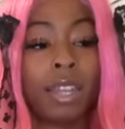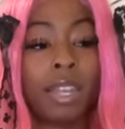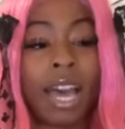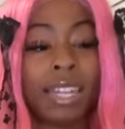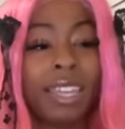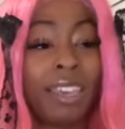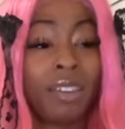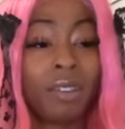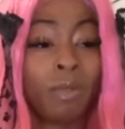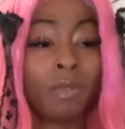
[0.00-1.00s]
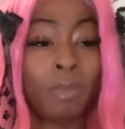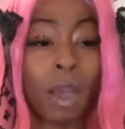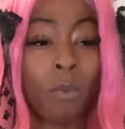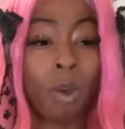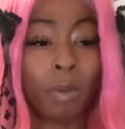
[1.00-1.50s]
I Live
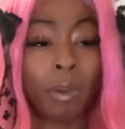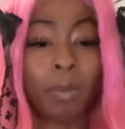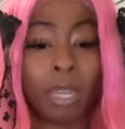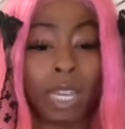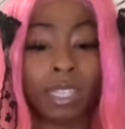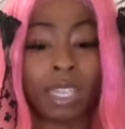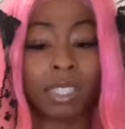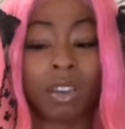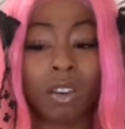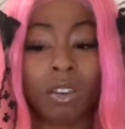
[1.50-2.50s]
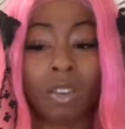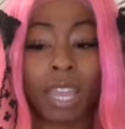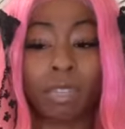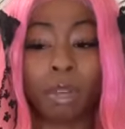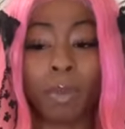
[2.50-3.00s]
by OneRepublic, I think it's called. Like
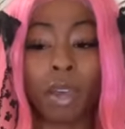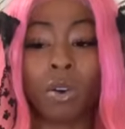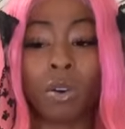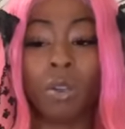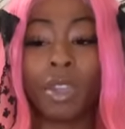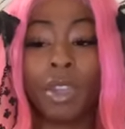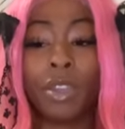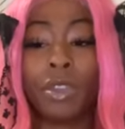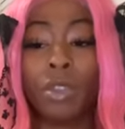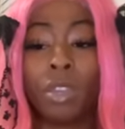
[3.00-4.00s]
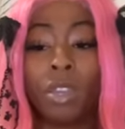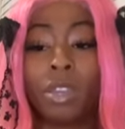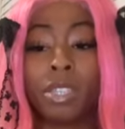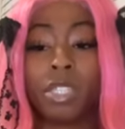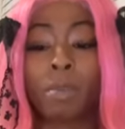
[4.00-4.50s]
something about
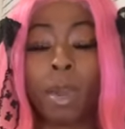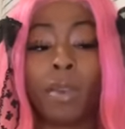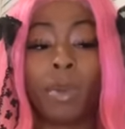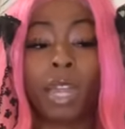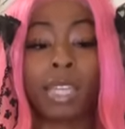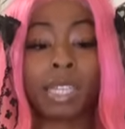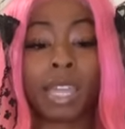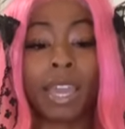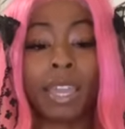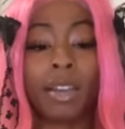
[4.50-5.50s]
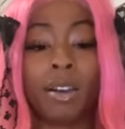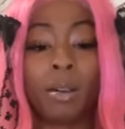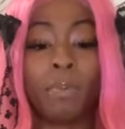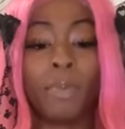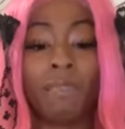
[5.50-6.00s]
somebody realizing like
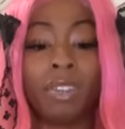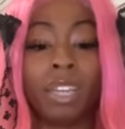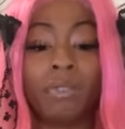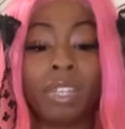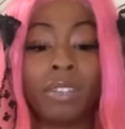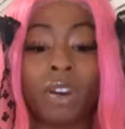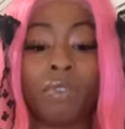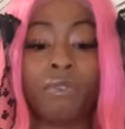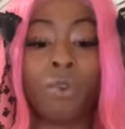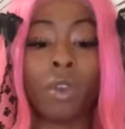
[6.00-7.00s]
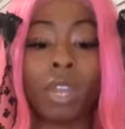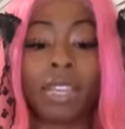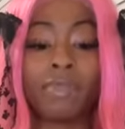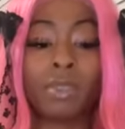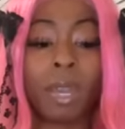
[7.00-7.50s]
um they've lived a, a full
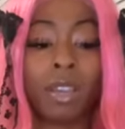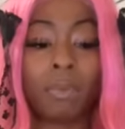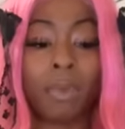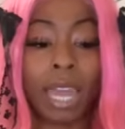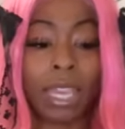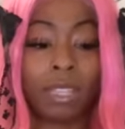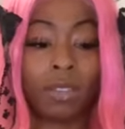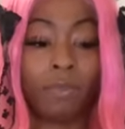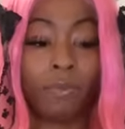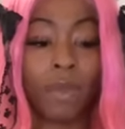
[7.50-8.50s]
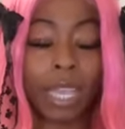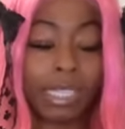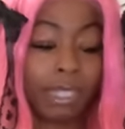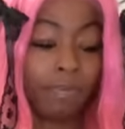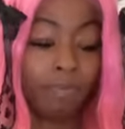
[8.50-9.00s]
life. Somebody could be like like
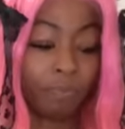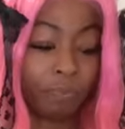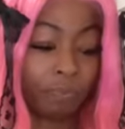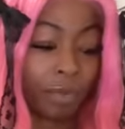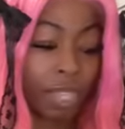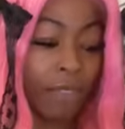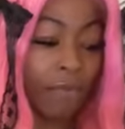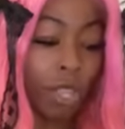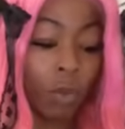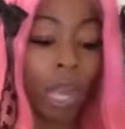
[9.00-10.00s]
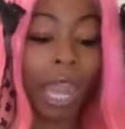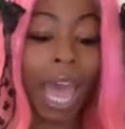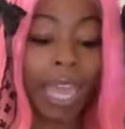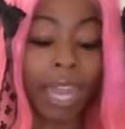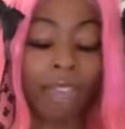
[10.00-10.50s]
mm, they went through a
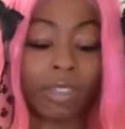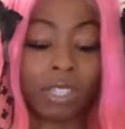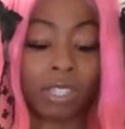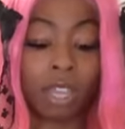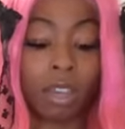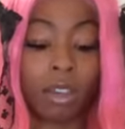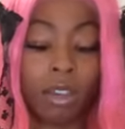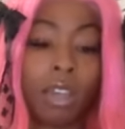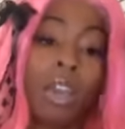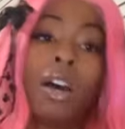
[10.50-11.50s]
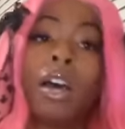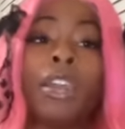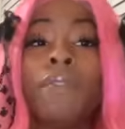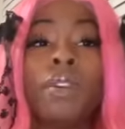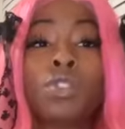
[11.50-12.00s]
lot in life. This is like a
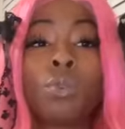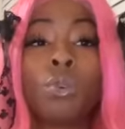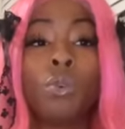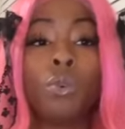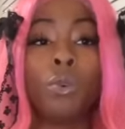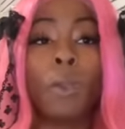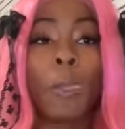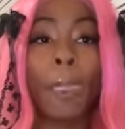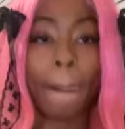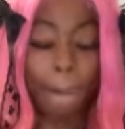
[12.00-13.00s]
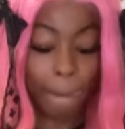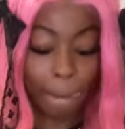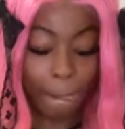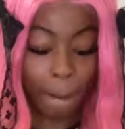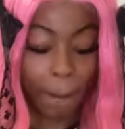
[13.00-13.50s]
individual who,
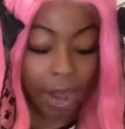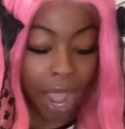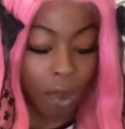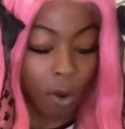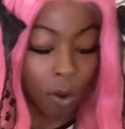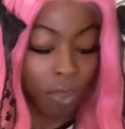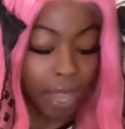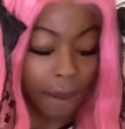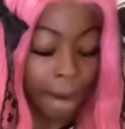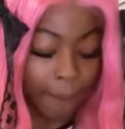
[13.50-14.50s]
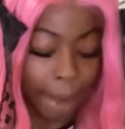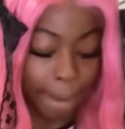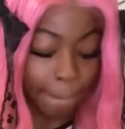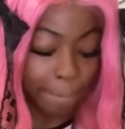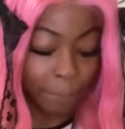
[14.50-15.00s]
no matter how old they are,
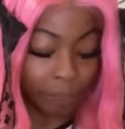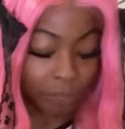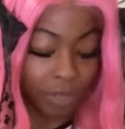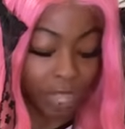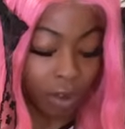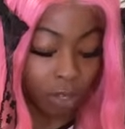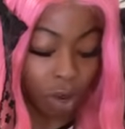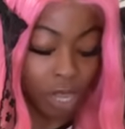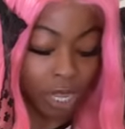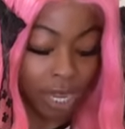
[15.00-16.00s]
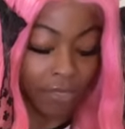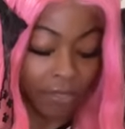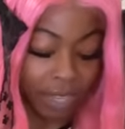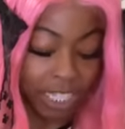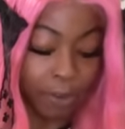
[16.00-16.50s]
like they are learning a lot.
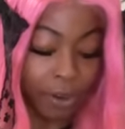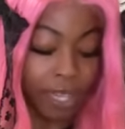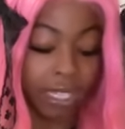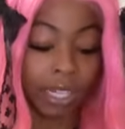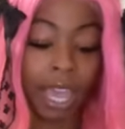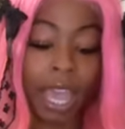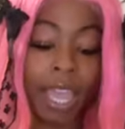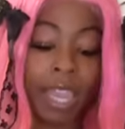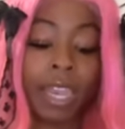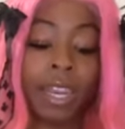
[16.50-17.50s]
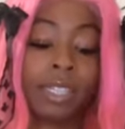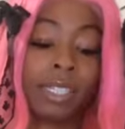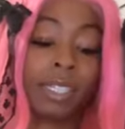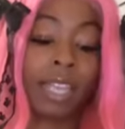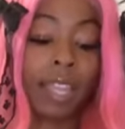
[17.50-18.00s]
They've experienced a lot, and it's
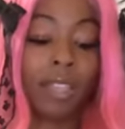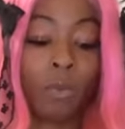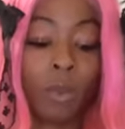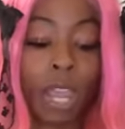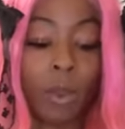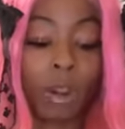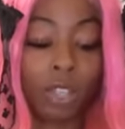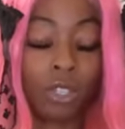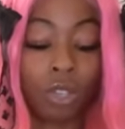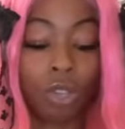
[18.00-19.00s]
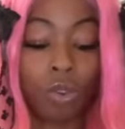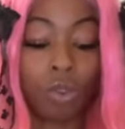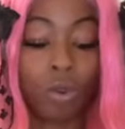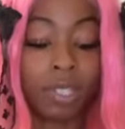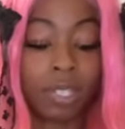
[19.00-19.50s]
just like the, when they run into
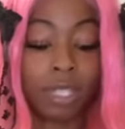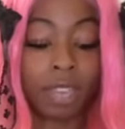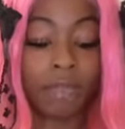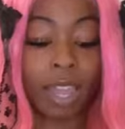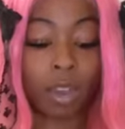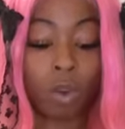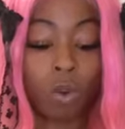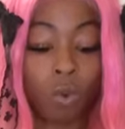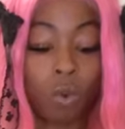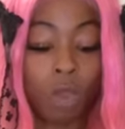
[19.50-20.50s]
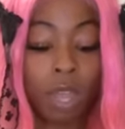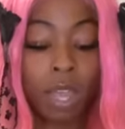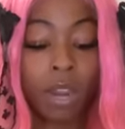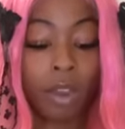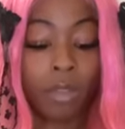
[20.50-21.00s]
you, it's just giving like a whole
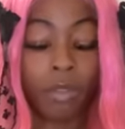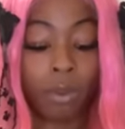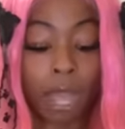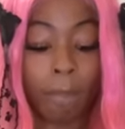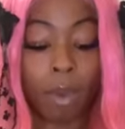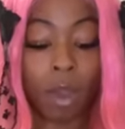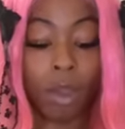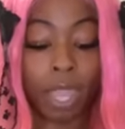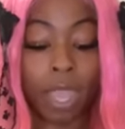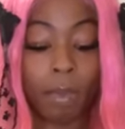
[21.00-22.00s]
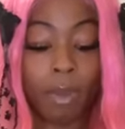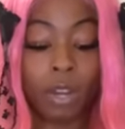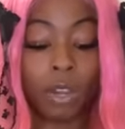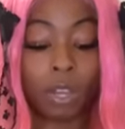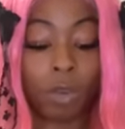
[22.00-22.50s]
another like ball game, but
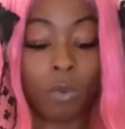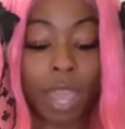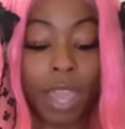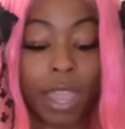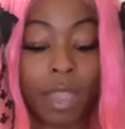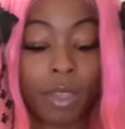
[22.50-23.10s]
in a good way.